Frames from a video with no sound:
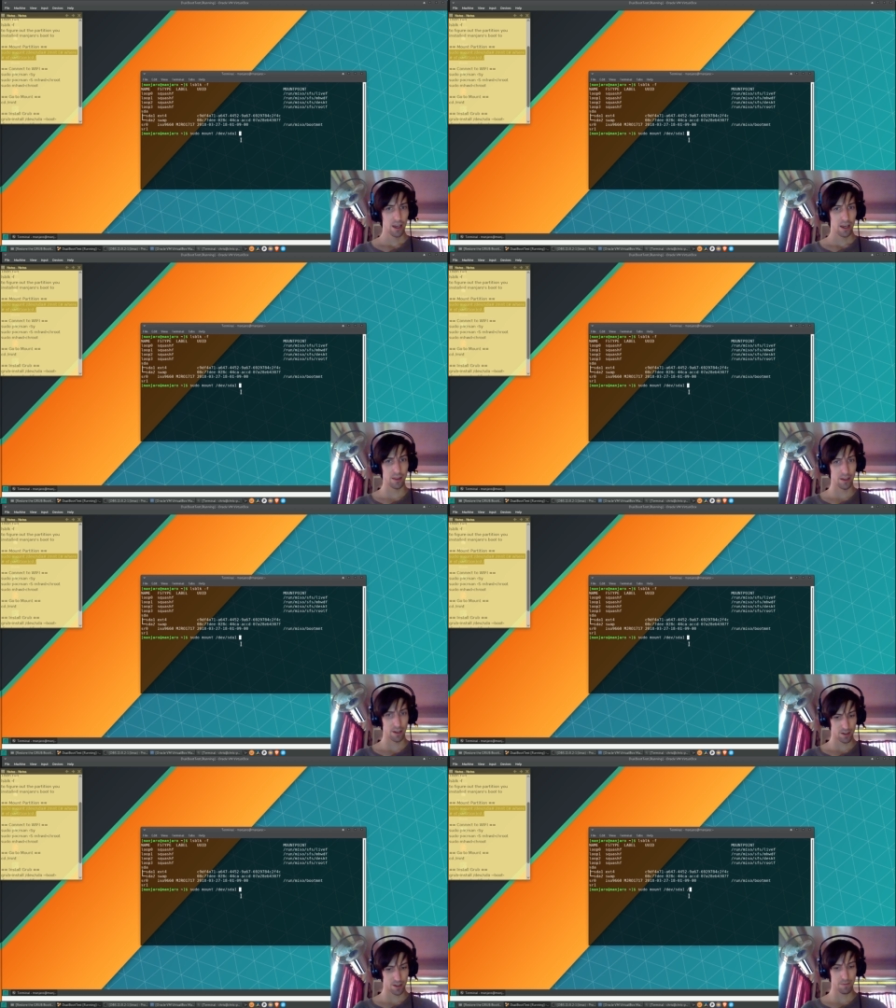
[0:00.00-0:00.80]
And
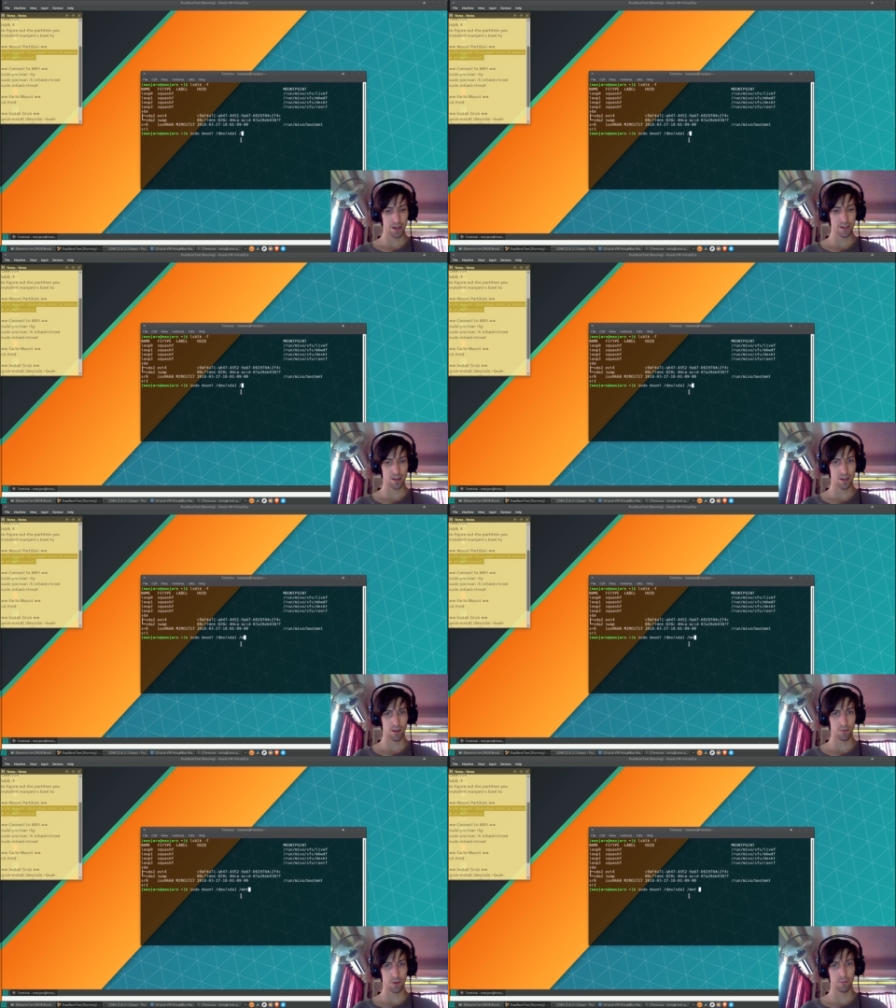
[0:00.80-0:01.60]
then space,
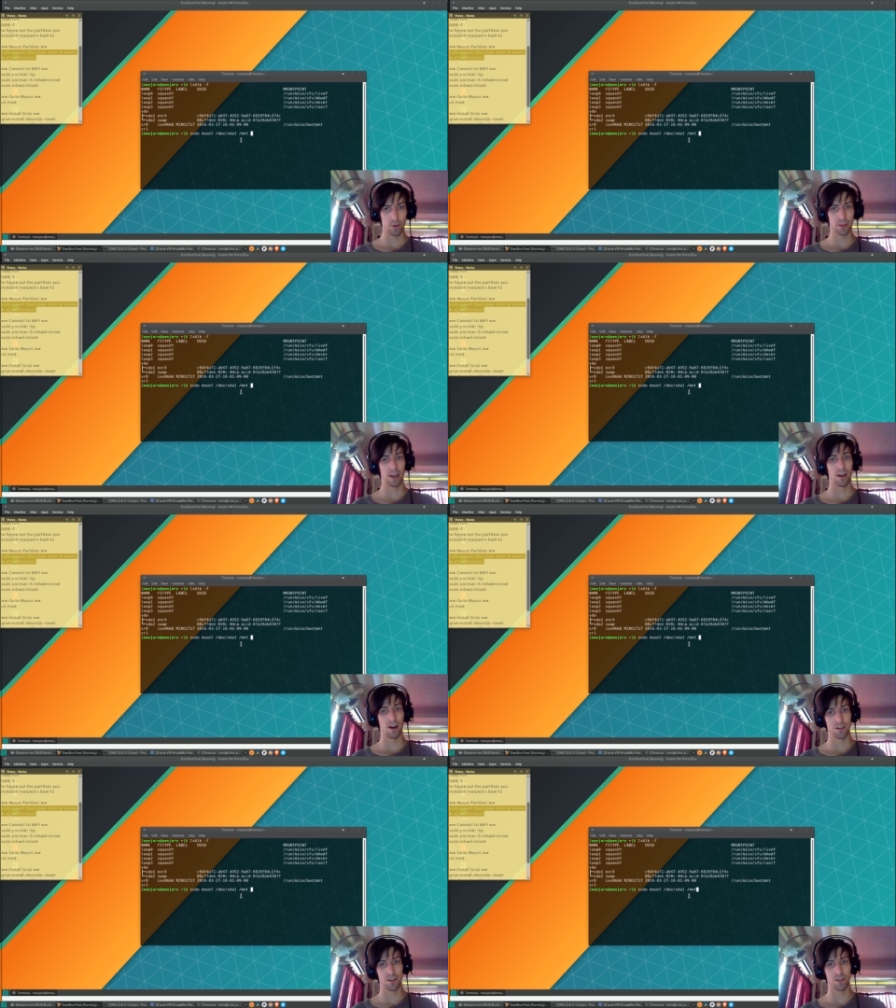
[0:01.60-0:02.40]
and we put that
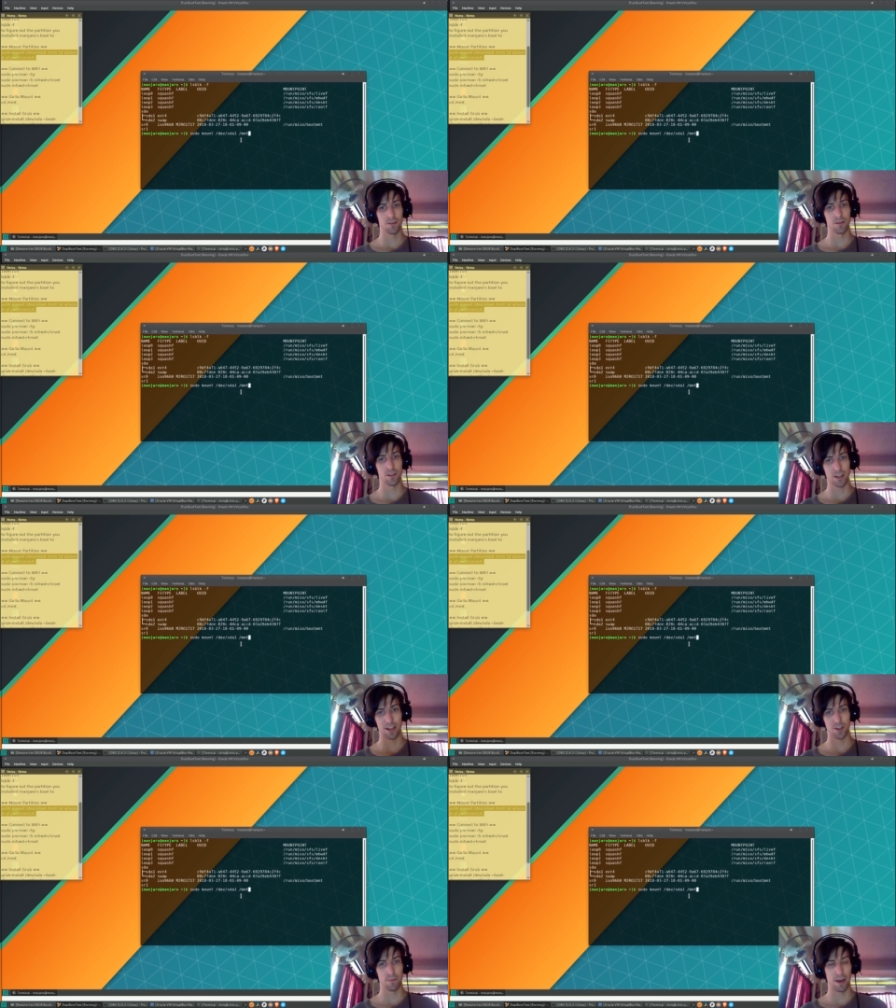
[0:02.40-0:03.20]
onto
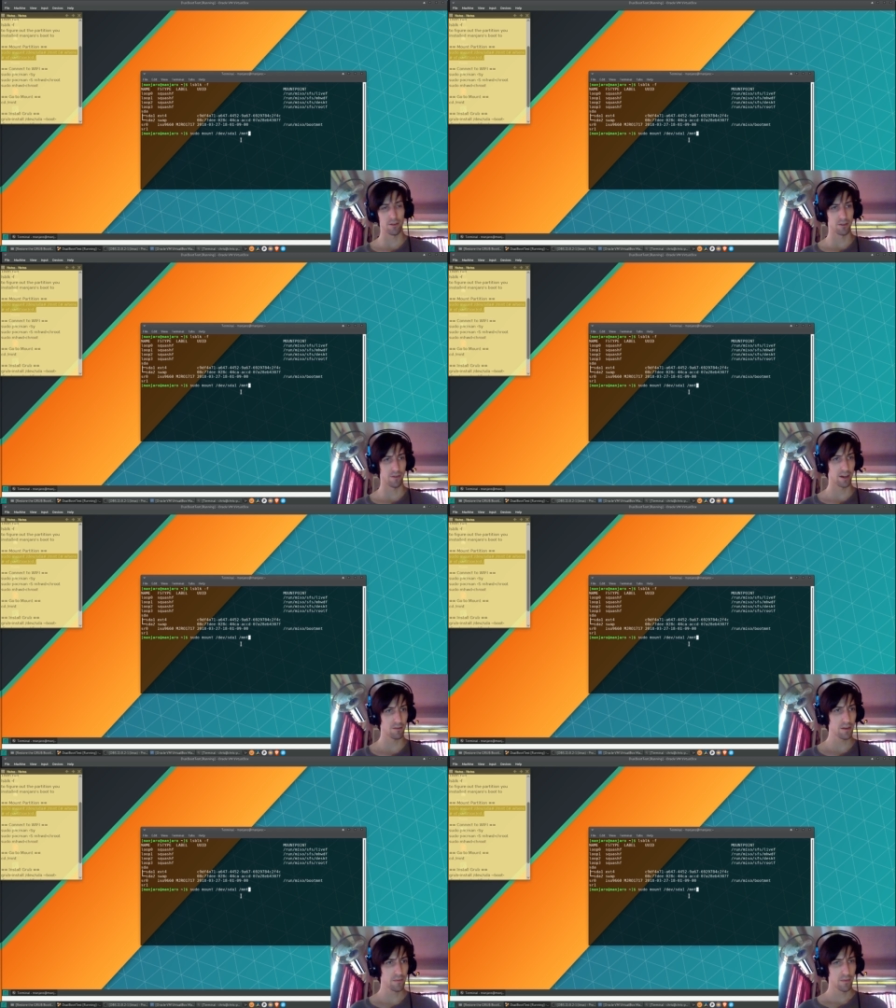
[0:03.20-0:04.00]
slash mount
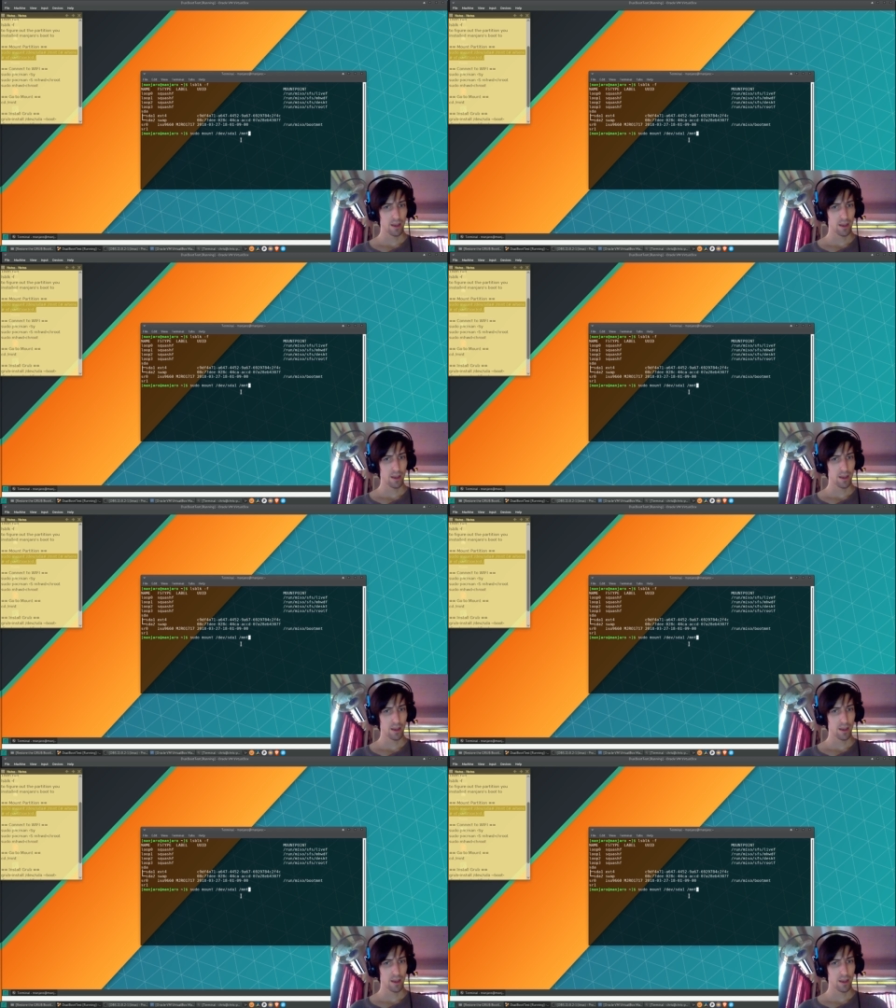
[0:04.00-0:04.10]
directory.